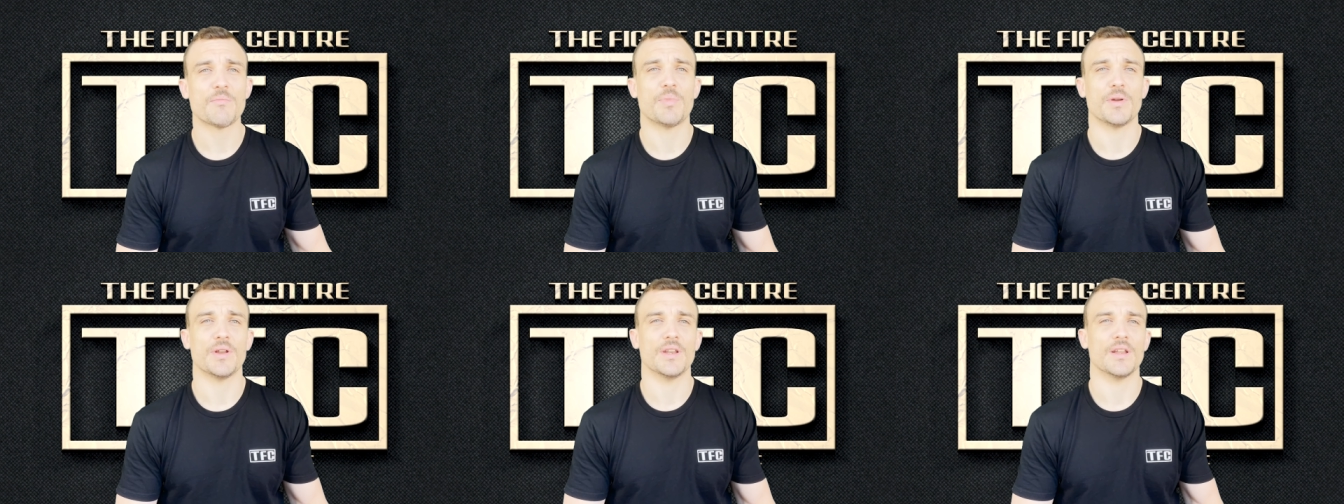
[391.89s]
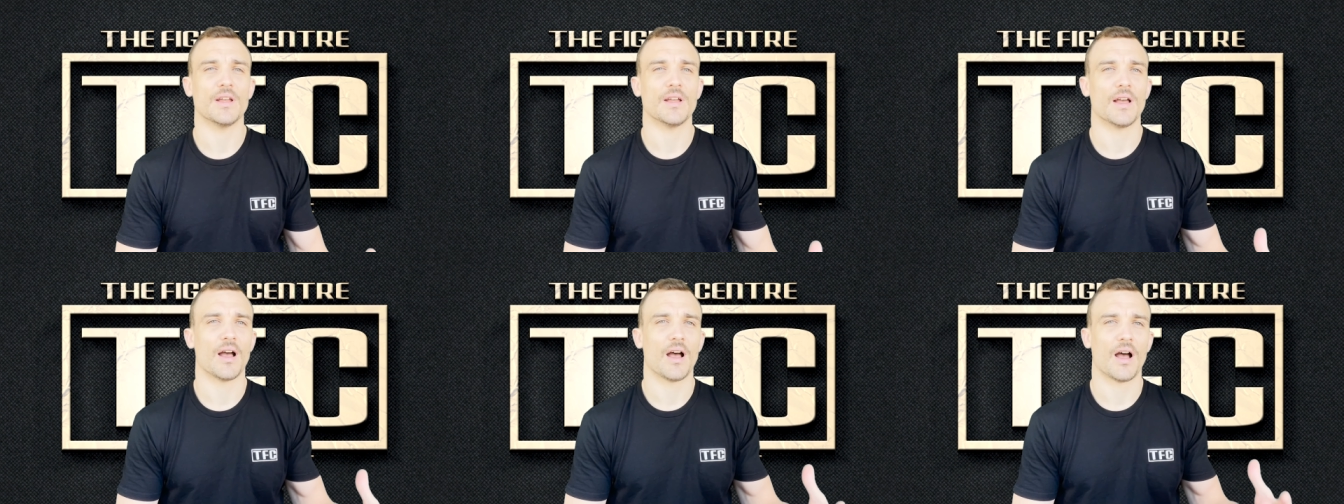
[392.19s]

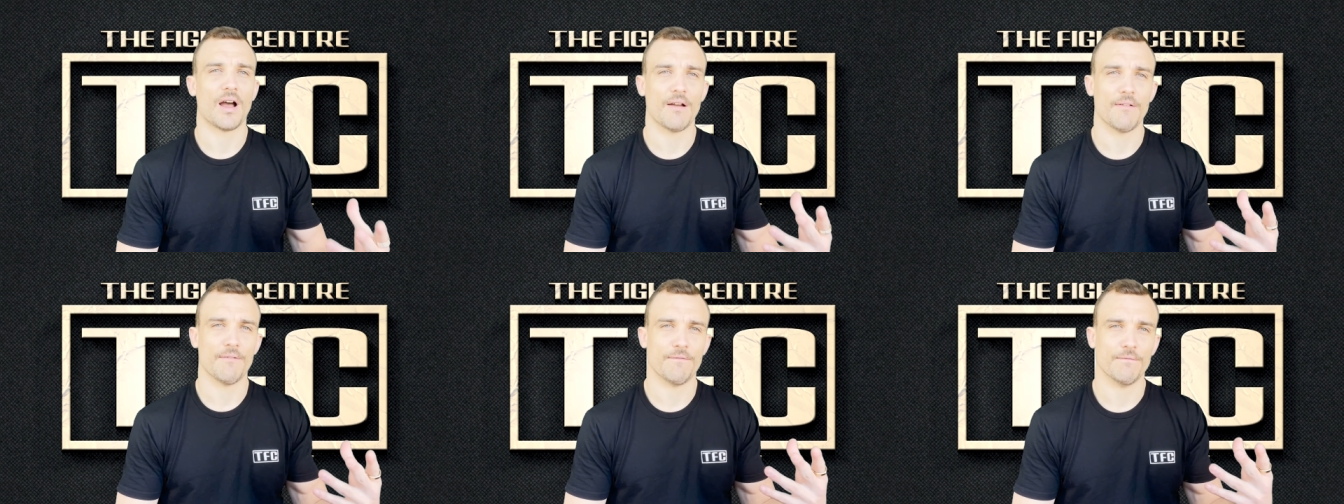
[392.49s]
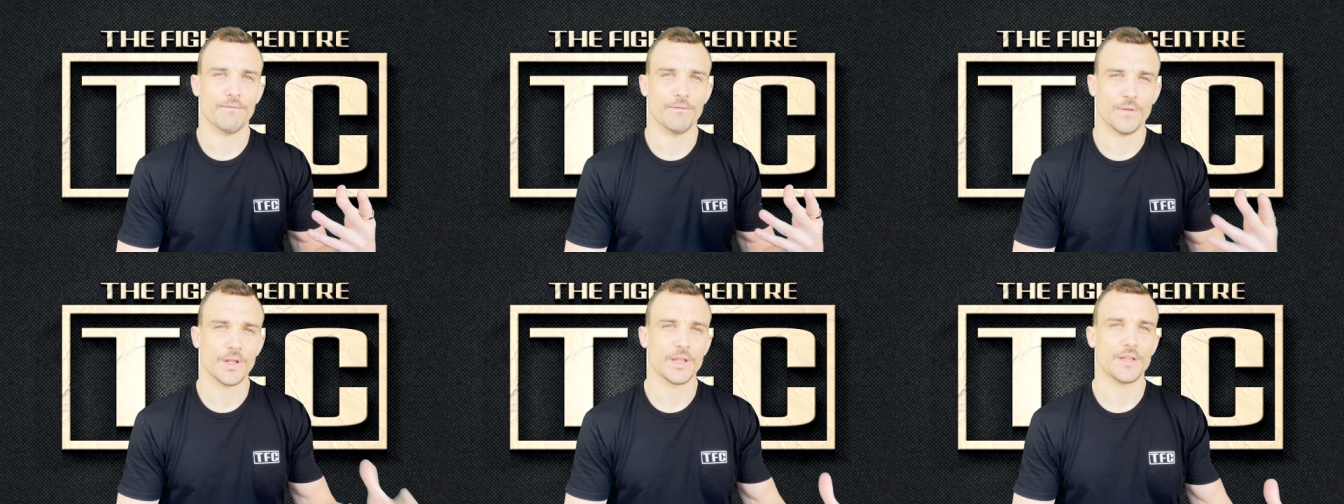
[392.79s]
but I
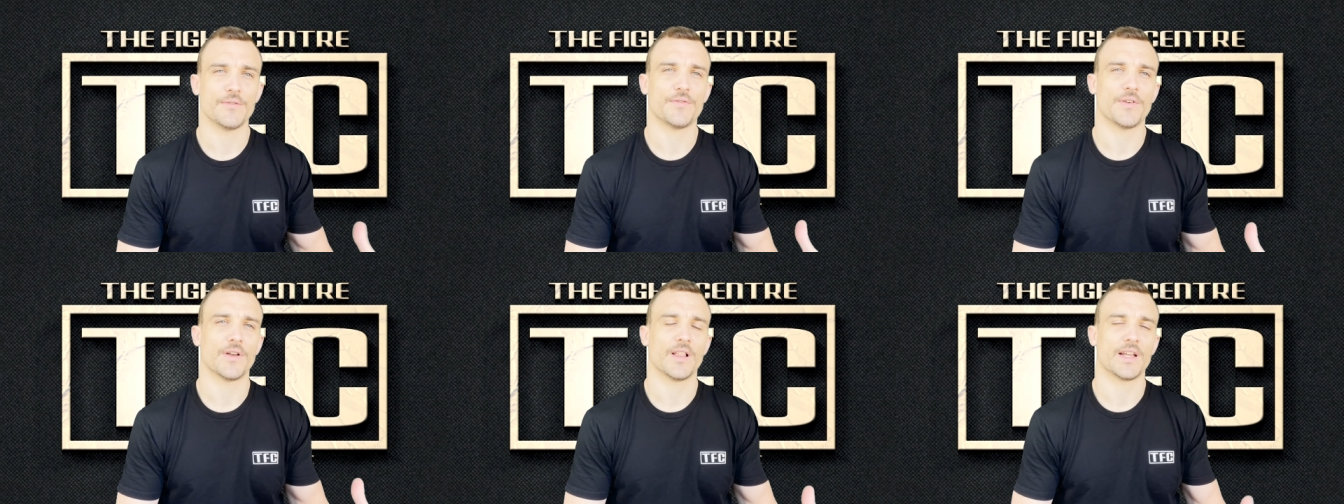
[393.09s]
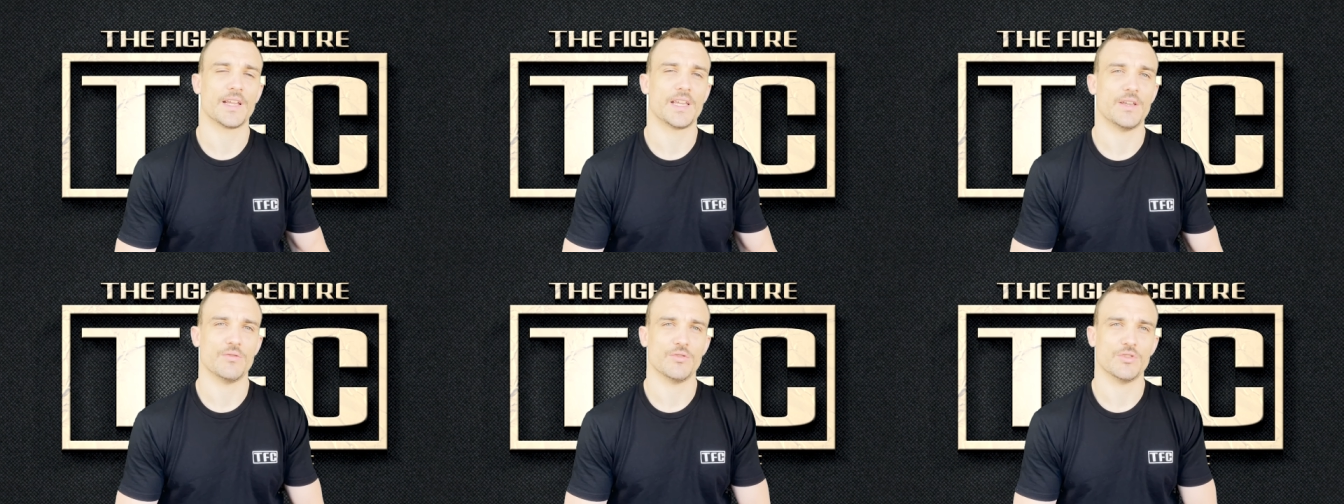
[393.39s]
really felt
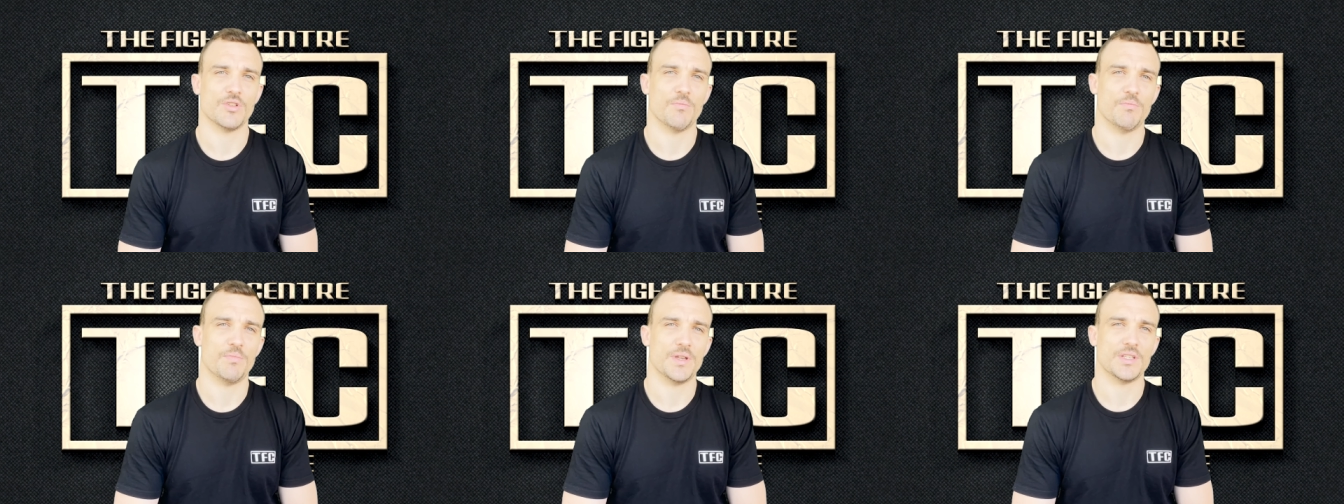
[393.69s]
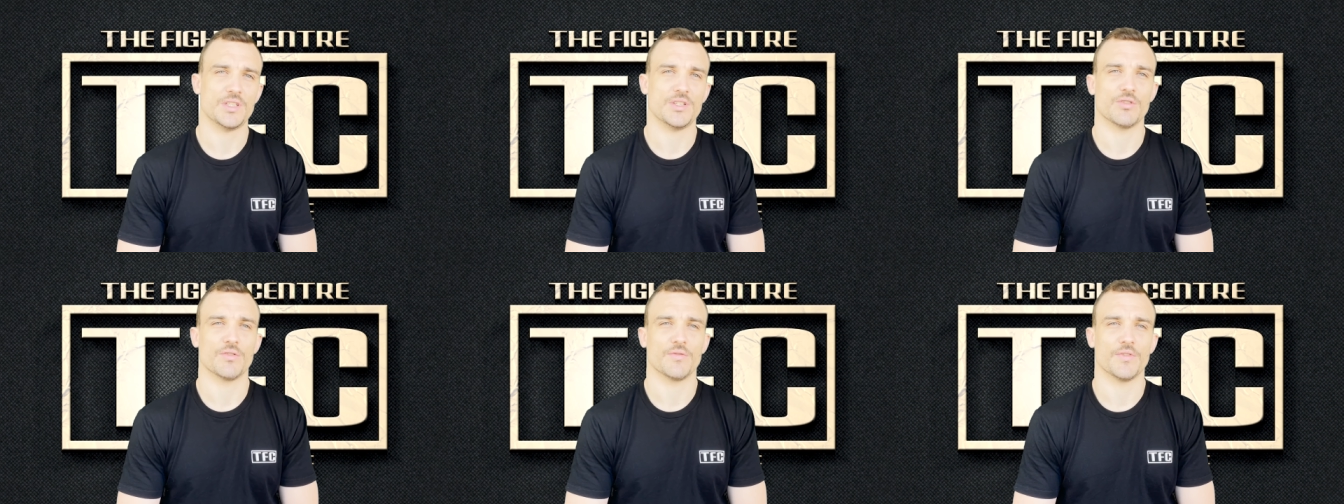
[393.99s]
like he was the
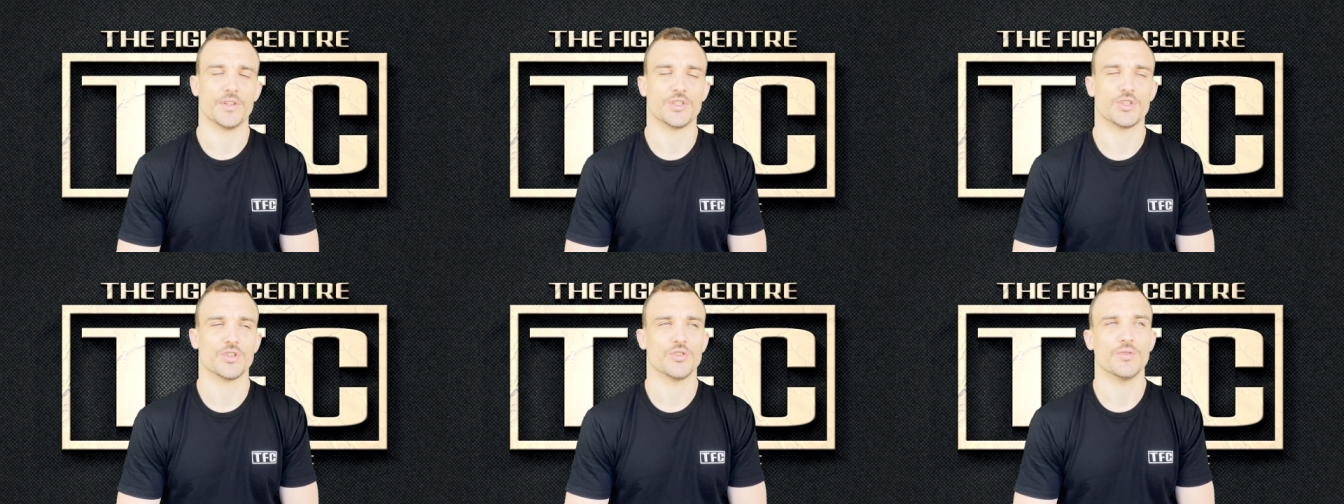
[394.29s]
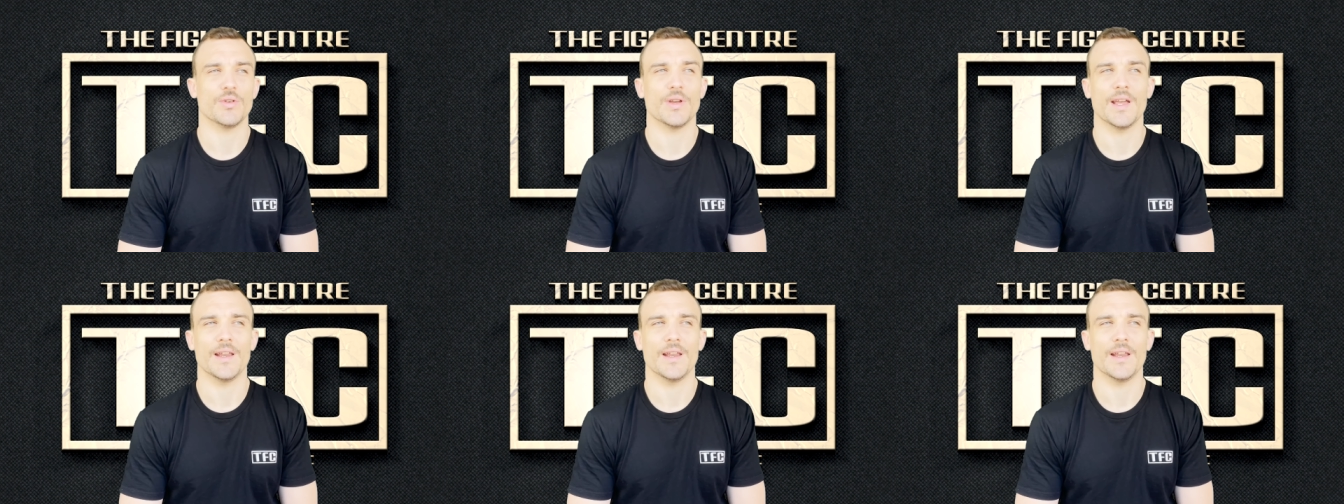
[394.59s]
busier of the two.